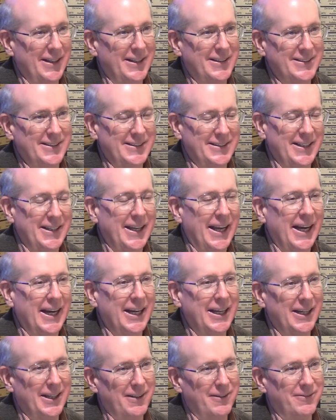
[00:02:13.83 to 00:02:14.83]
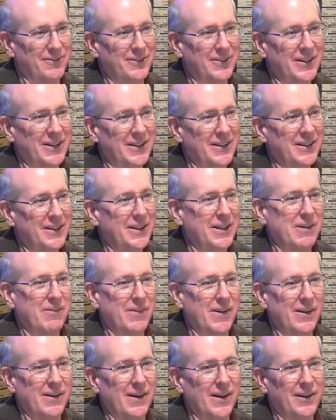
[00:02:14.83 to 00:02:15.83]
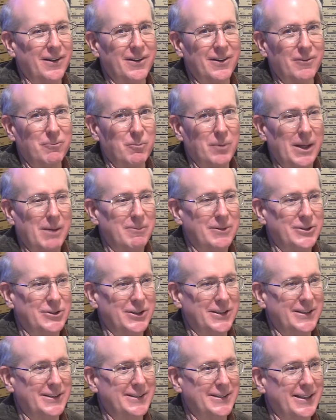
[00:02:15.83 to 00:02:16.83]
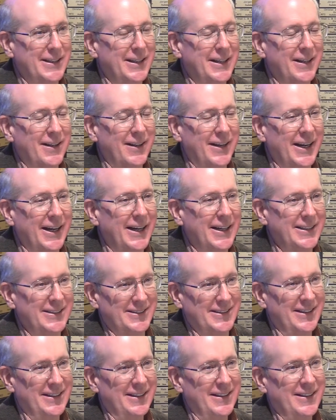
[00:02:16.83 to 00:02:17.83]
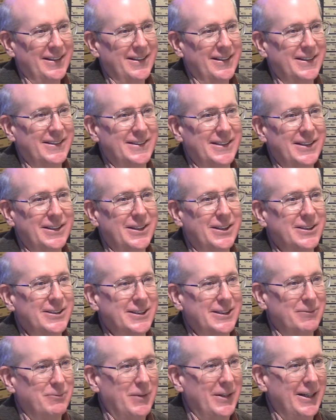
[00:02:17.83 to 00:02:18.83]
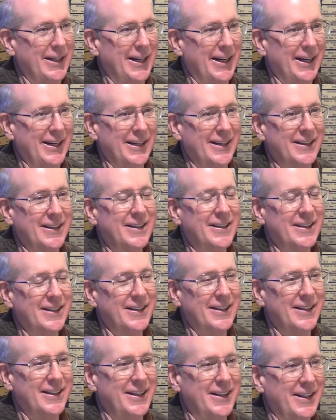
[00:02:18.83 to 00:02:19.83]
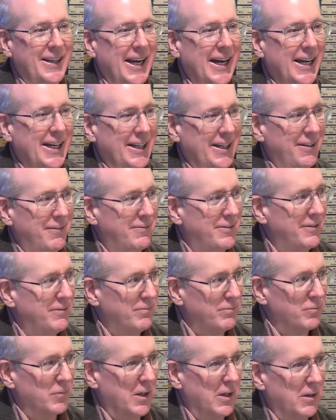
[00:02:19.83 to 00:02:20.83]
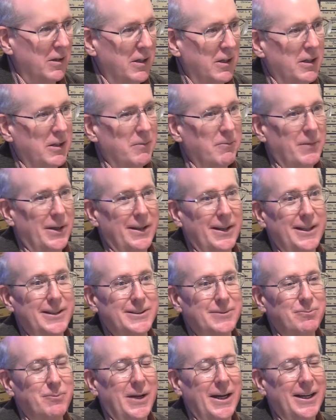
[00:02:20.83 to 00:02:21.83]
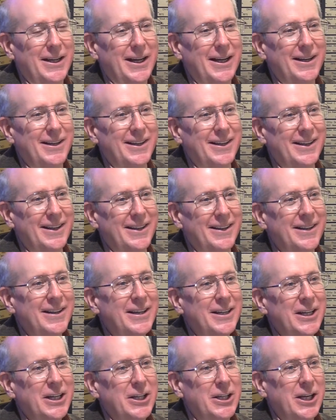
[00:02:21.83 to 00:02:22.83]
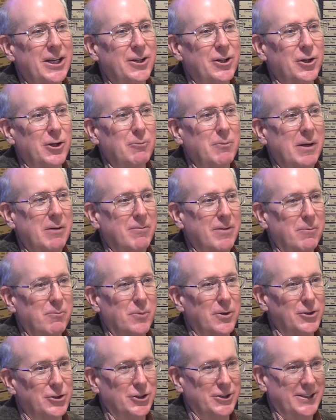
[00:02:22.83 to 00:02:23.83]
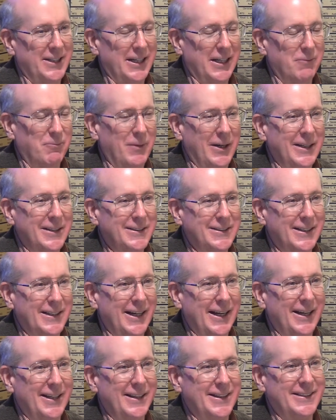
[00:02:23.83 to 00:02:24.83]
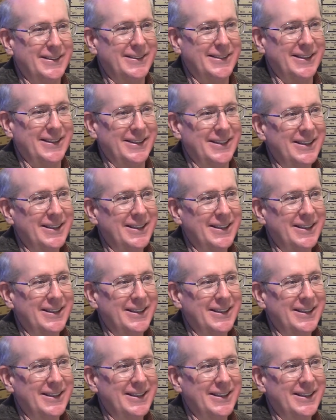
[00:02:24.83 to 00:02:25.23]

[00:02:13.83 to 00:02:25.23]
this is a negative. If there are other blemishes in the glaze, this can also be a negative. But this may not deter me from purchasing the piece. Again, it's